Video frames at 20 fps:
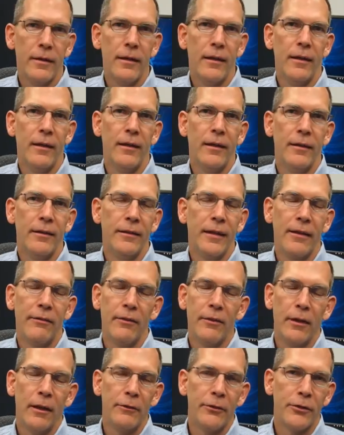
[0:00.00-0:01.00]
Uh,
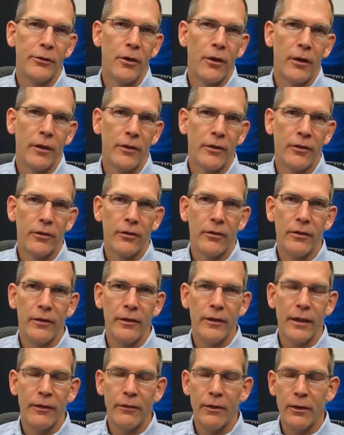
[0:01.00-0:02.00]
Davin loves dogs,
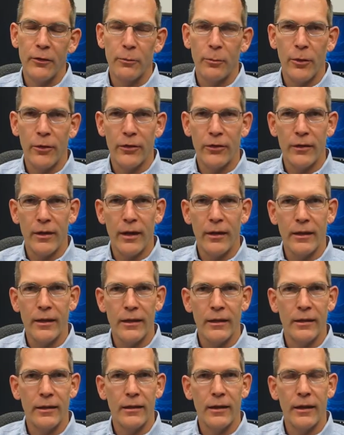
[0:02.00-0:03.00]
given his
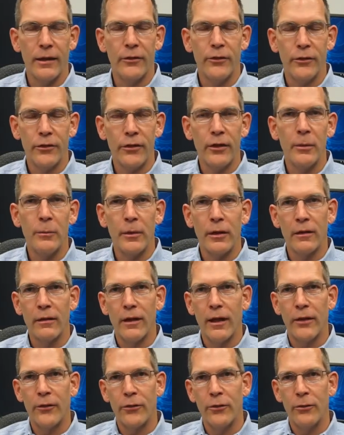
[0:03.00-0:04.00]
personality, and as you see him in the
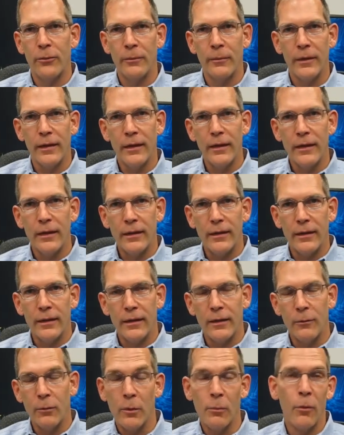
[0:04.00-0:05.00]
classroom,
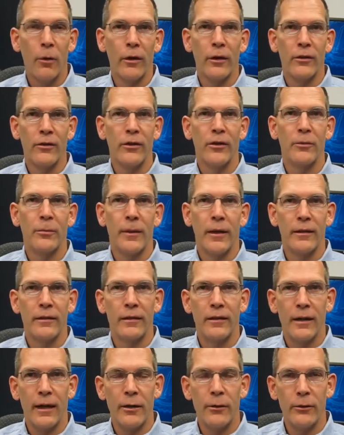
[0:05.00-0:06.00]
uh, what more could you
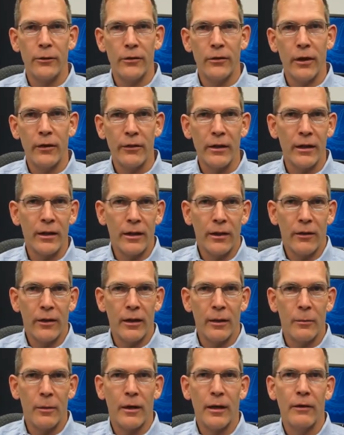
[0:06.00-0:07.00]
expect? A guy who is loving and
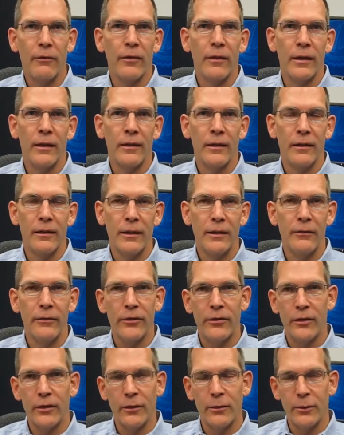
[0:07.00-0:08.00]
caring about everything that
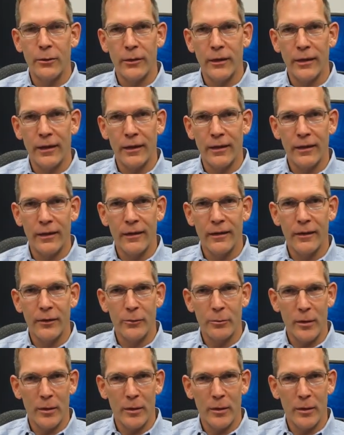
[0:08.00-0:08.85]
lives, including uh, his